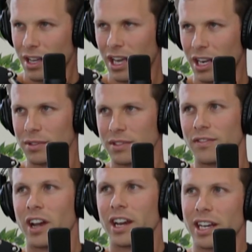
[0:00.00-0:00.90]
And it was
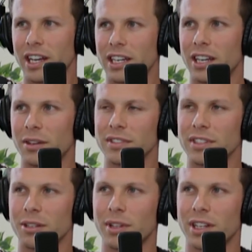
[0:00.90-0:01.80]
finite and it was
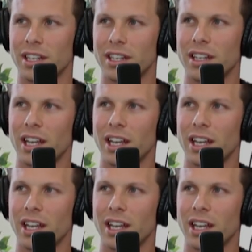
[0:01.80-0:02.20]
limited